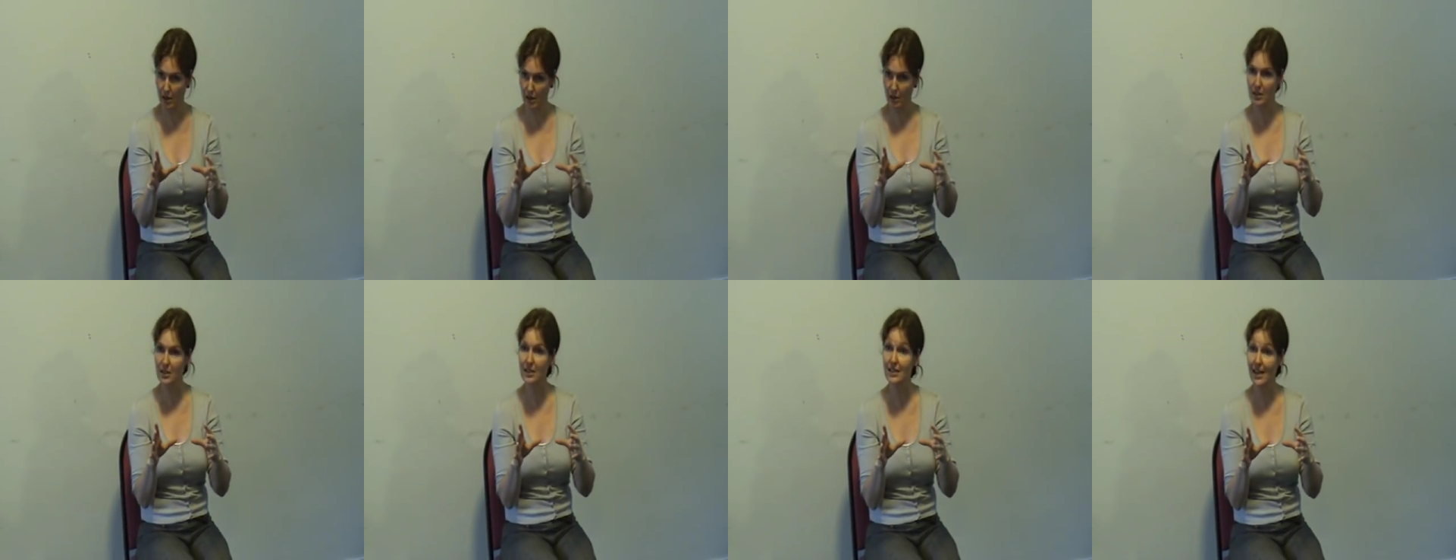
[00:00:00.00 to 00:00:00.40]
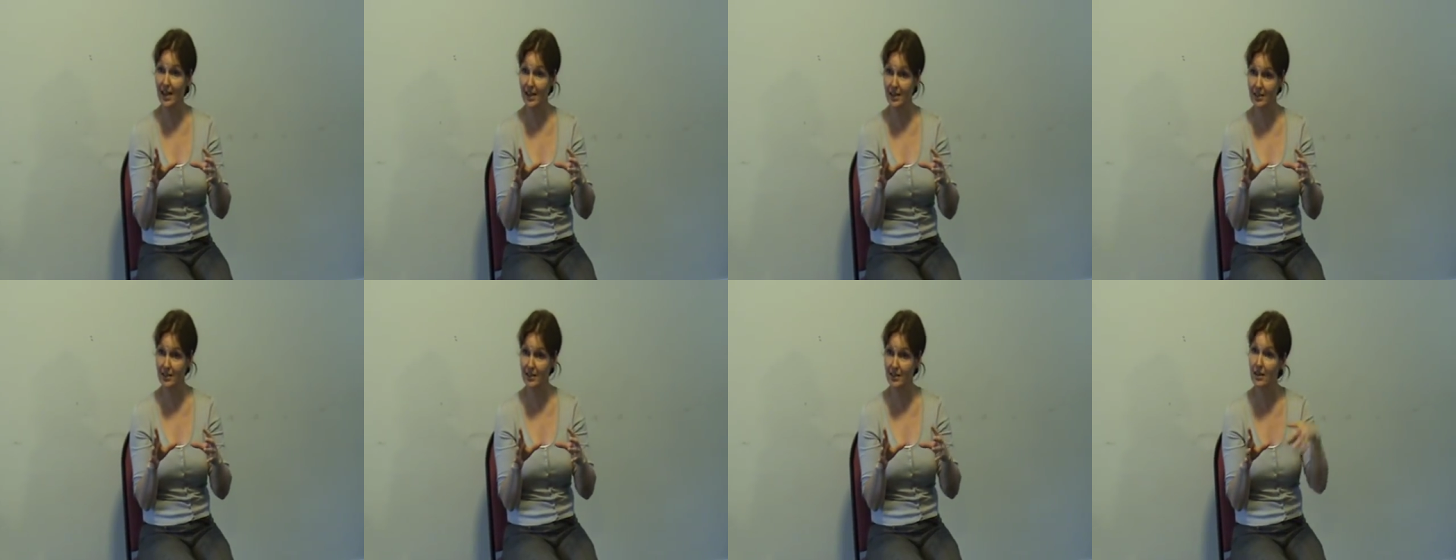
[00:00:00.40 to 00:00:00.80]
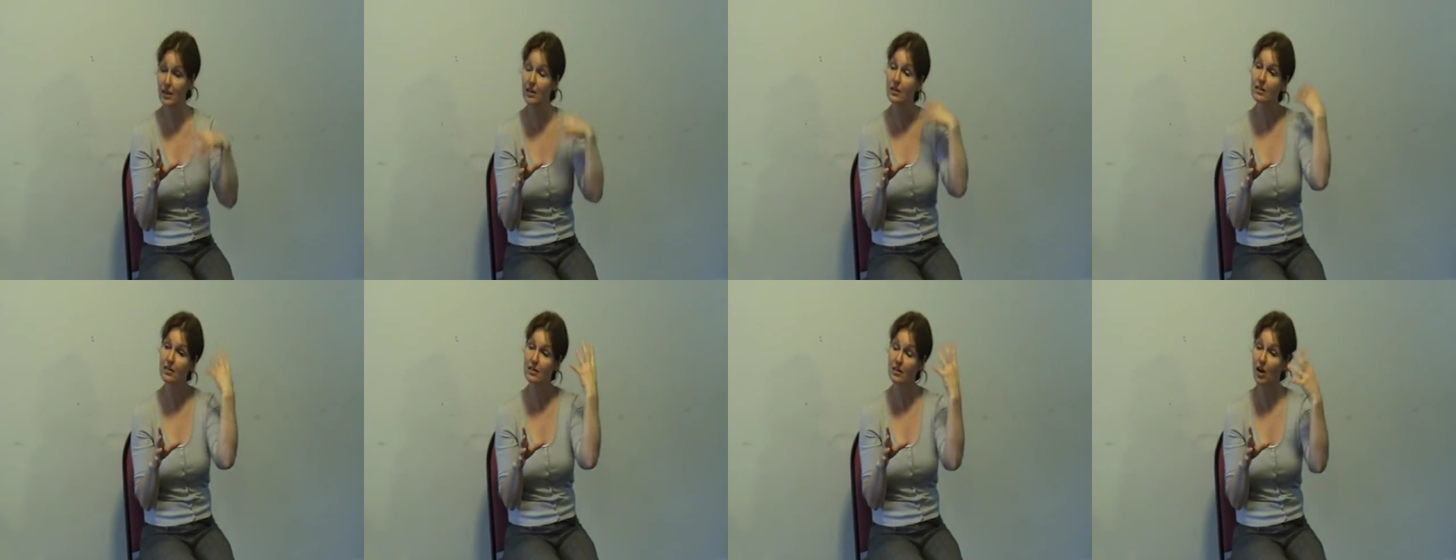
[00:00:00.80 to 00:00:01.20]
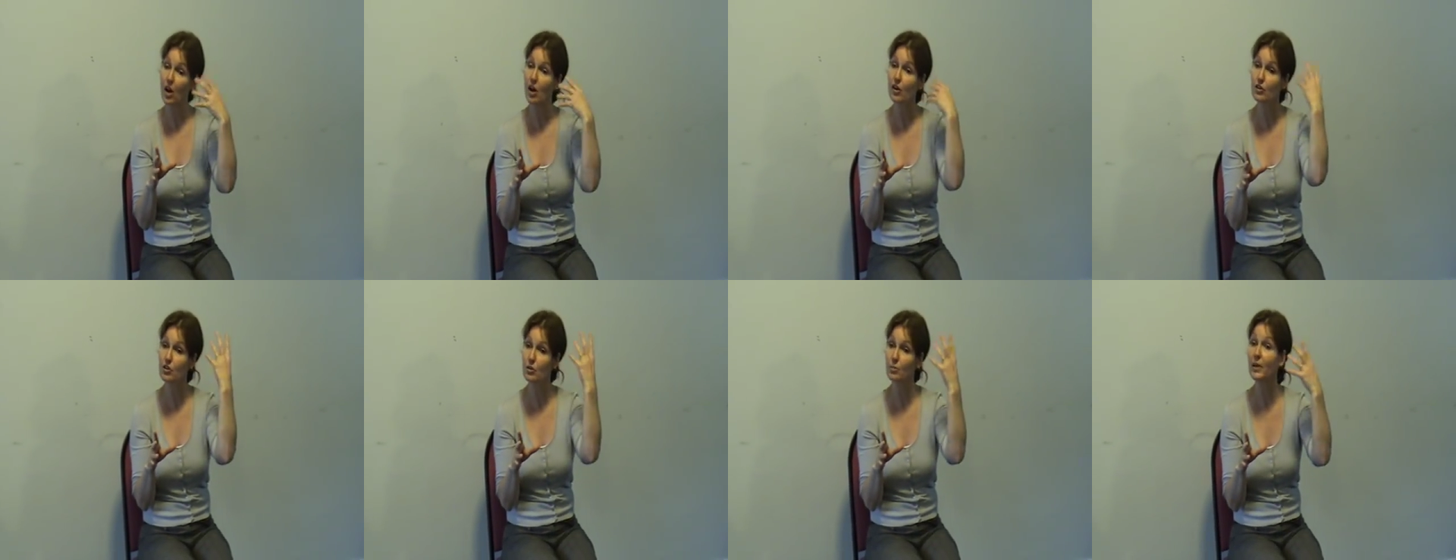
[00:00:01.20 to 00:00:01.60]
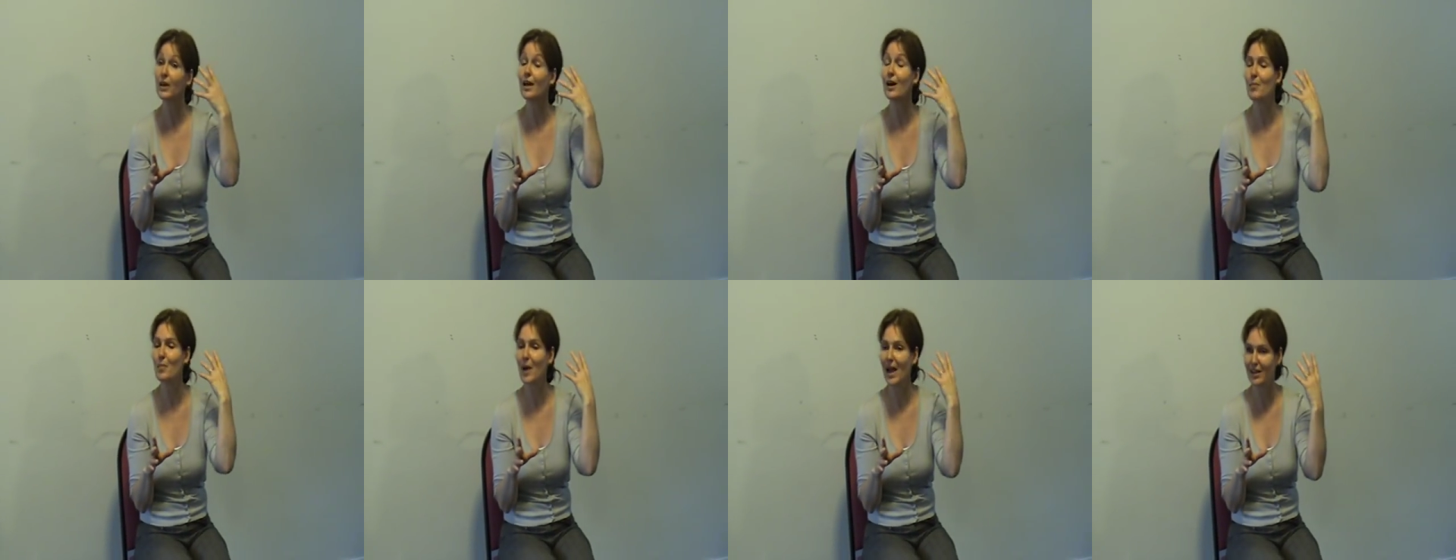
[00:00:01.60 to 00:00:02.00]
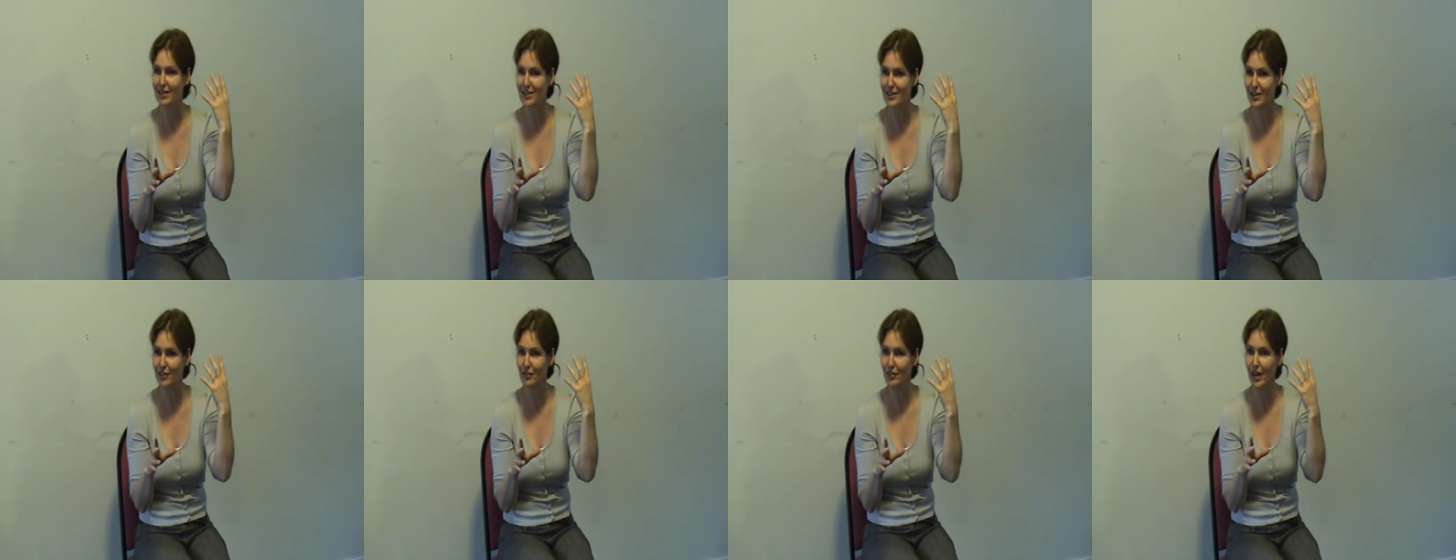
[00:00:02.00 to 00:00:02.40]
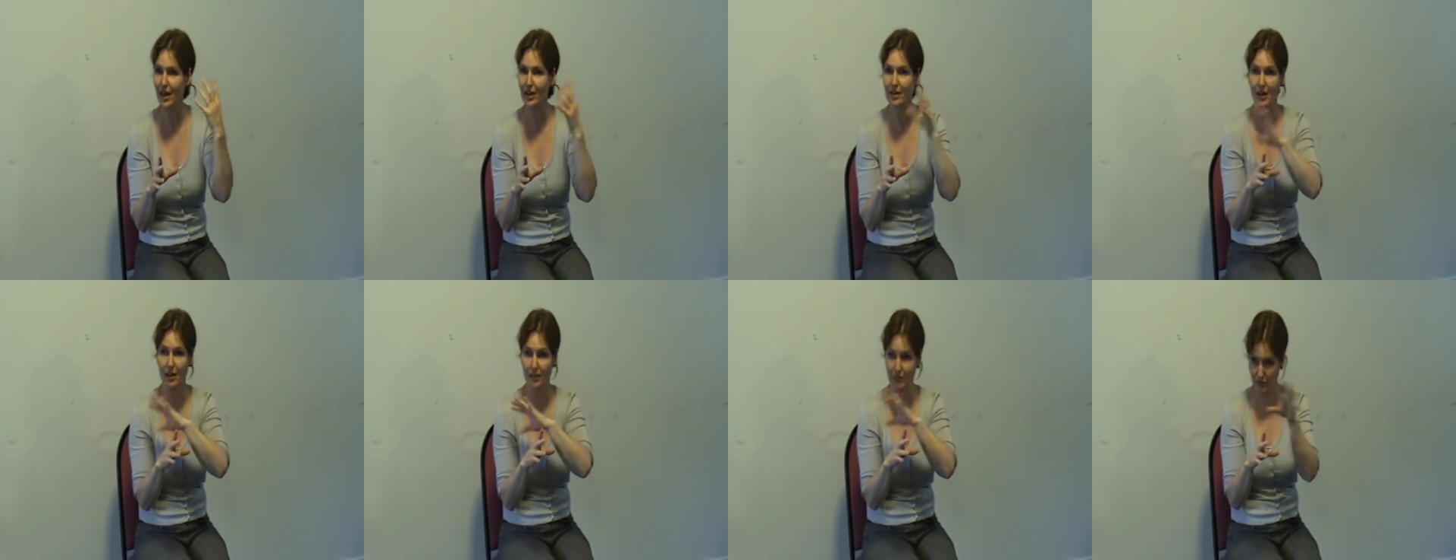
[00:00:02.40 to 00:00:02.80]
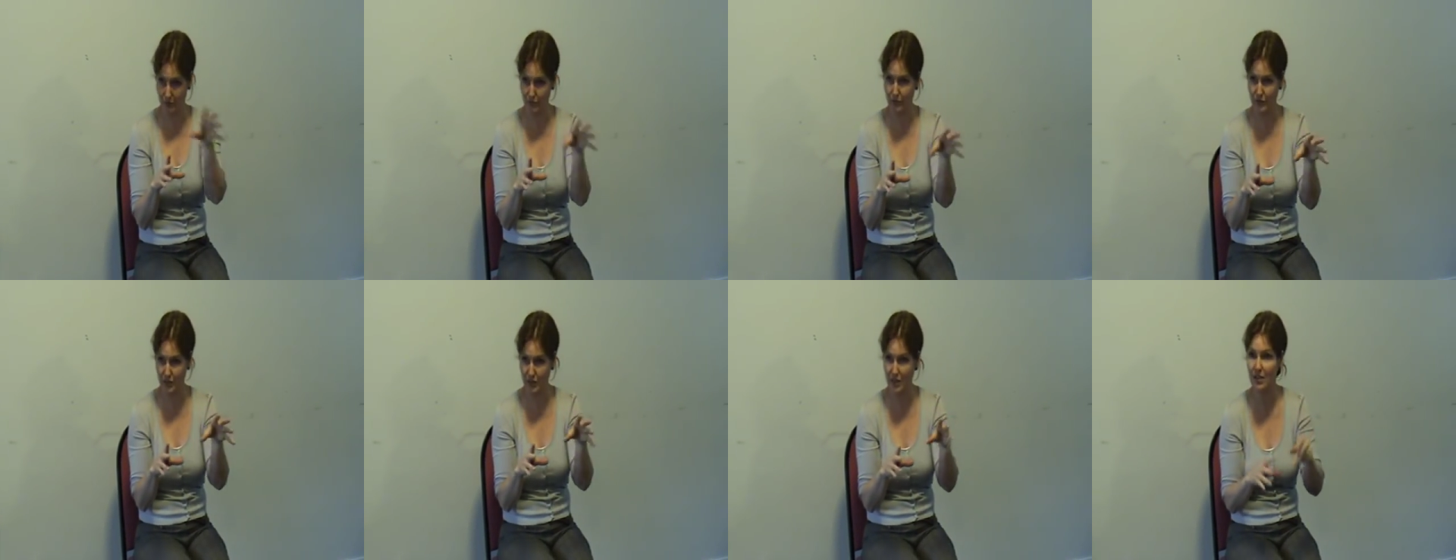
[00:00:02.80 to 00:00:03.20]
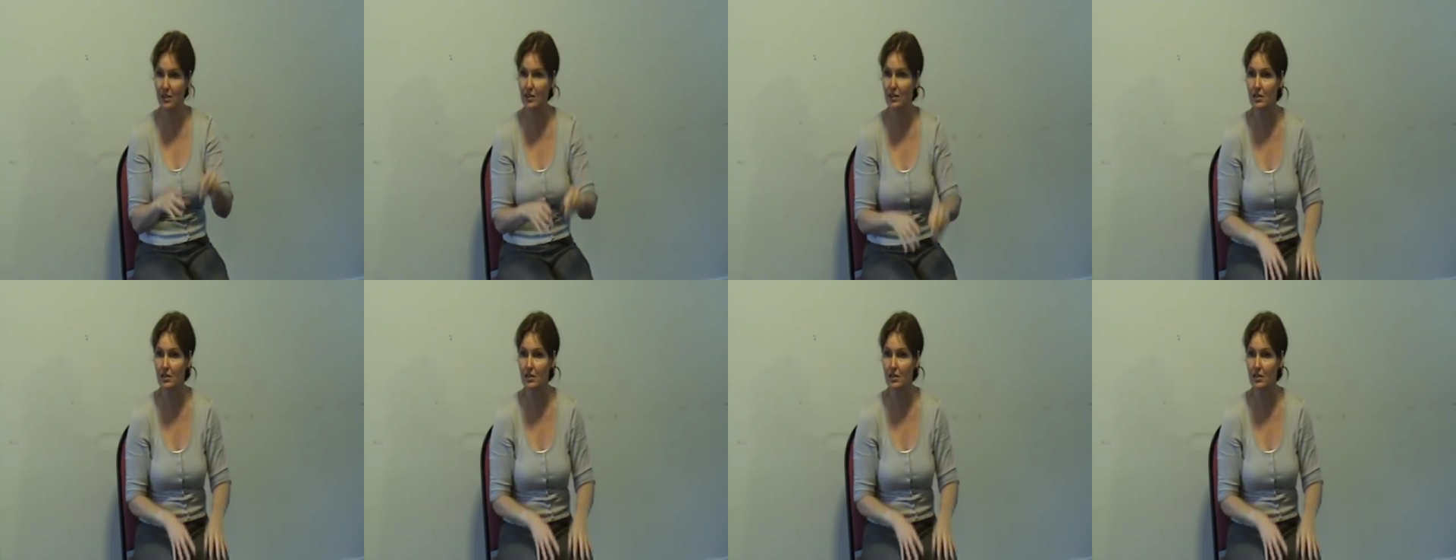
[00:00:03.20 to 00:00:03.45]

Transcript: states start to become active. And I've seen